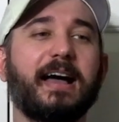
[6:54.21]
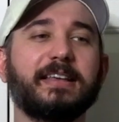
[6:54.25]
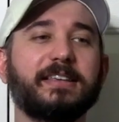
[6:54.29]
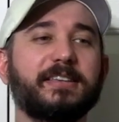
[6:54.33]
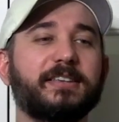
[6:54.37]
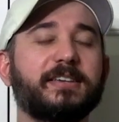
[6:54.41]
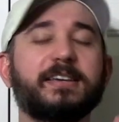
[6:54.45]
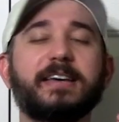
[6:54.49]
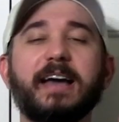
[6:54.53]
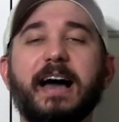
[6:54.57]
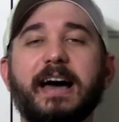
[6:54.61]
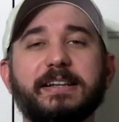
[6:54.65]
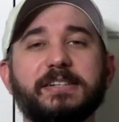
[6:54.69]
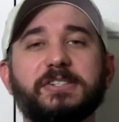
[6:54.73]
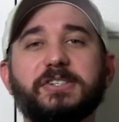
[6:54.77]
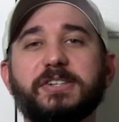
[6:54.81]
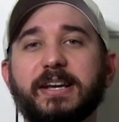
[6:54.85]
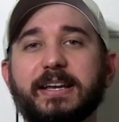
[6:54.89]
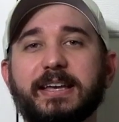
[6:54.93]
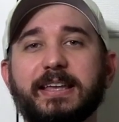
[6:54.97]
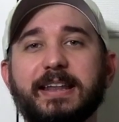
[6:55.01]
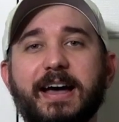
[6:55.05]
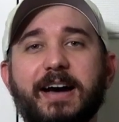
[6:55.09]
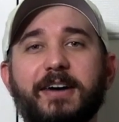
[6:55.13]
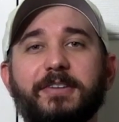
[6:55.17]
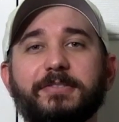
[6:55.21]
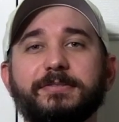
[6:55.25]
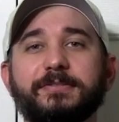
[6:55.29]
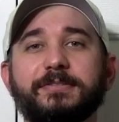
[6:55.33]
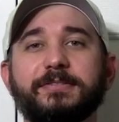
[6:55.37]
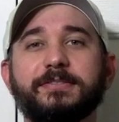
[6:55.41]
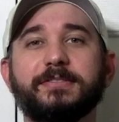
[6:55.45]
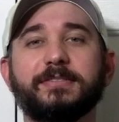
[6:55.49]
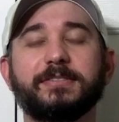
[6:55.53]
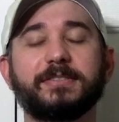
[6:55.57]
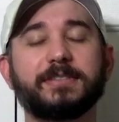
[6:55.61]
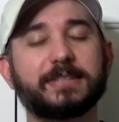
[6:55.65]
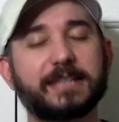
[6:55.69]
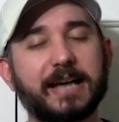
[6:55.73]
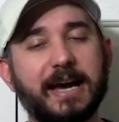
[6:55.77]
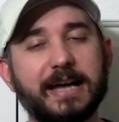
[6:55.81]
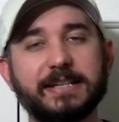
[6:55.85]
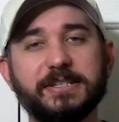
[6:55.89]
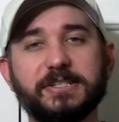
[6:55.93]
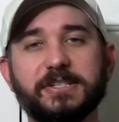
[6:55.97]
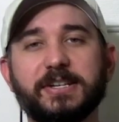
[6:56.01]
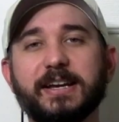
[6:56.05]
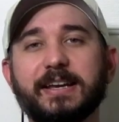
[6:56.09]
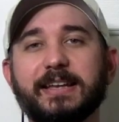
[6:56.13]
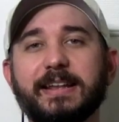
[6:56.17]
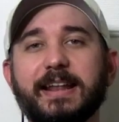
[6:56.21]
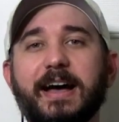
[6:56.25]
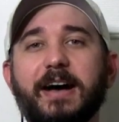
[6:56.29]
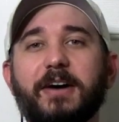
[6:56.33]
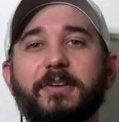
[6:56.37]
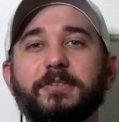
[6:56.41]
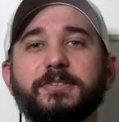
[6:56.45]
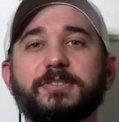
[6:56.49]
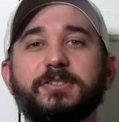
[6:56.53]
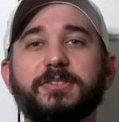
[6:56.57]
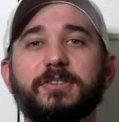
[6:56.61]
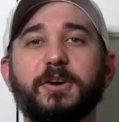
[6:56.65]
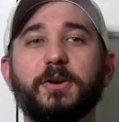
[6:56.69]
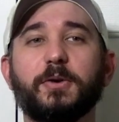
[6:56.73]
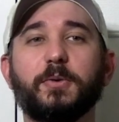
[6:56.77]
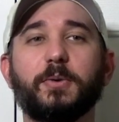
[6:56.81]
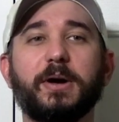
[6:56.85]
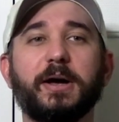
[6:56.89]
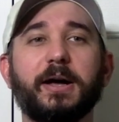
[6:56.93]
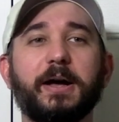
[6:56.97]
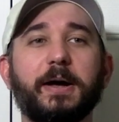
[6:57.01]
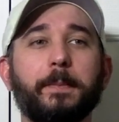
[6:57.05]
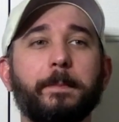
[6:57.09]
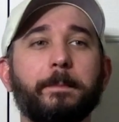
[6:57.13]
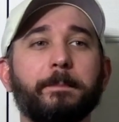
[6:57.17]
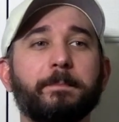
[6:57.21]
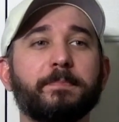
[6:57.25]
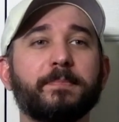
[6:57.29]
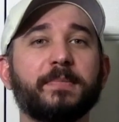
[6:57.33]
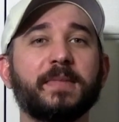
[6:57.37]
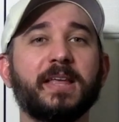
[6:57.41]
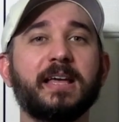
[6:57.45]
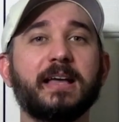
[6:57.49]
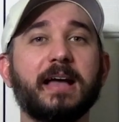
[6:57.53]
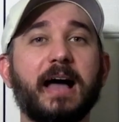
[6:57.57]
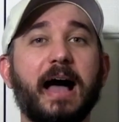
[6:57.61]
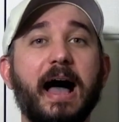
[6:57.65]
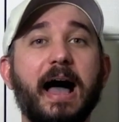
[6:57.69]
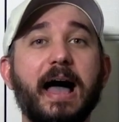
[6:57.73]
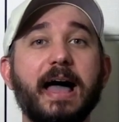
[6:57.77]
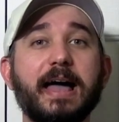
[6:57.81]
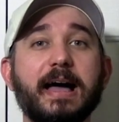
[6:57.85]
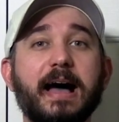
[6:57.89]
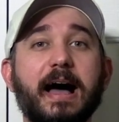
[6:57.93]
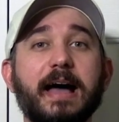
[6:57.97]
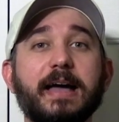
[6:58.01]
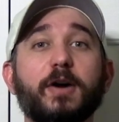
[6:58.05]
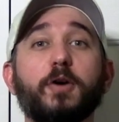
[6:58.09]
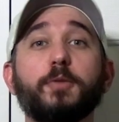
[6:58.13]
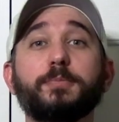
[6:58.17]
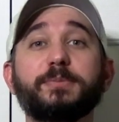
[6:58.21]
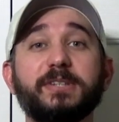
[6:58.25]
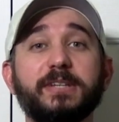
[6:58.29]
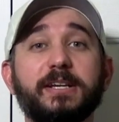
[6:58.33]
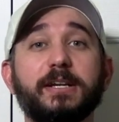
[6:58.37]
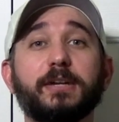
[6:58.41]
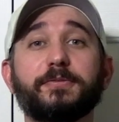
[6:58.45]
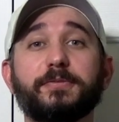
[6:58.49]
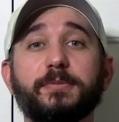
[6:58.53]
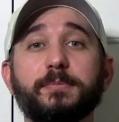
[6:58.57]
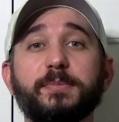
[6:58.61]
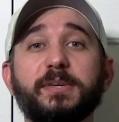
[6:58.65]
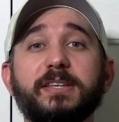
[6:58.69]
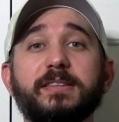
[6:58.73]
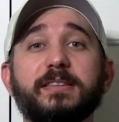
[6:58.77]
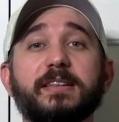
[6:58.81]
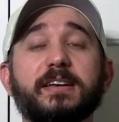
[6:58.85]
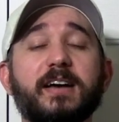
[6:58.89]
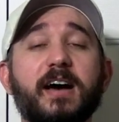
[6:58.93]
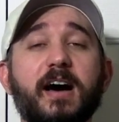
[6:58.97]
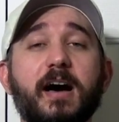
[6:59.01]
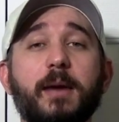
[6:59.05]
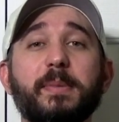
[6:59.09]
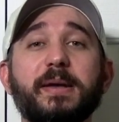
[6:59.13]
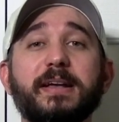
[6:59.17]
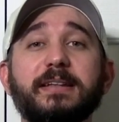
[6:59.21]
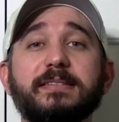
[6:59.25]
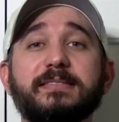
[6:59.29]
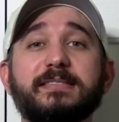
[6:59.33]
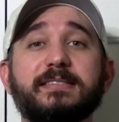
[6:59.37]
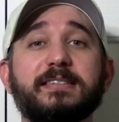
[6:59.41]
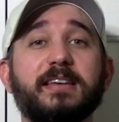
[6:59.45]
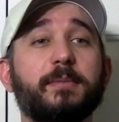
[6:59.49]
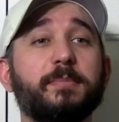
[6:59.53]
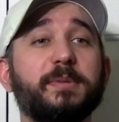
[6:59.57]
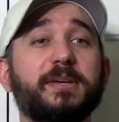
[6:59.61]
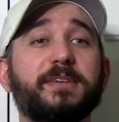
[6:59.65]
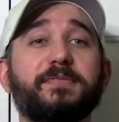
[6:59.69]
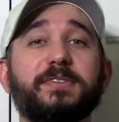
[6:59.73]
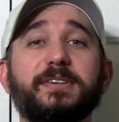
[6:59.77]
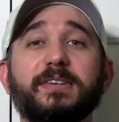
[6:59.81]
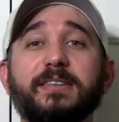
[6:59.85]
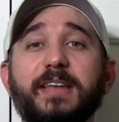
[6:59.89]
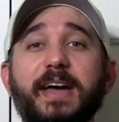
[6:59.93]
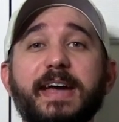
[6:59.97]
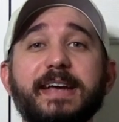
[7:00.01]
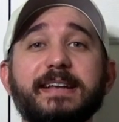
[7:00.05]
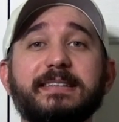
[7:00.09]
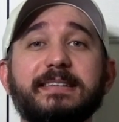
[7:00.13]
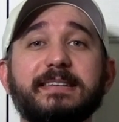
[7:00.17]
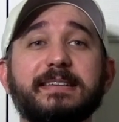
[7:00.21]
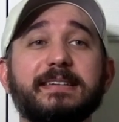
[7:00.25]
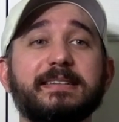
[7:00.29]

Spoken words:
You got to check it out. Got to check it out. So I hope to hear from you in the comments. Tell me if you liked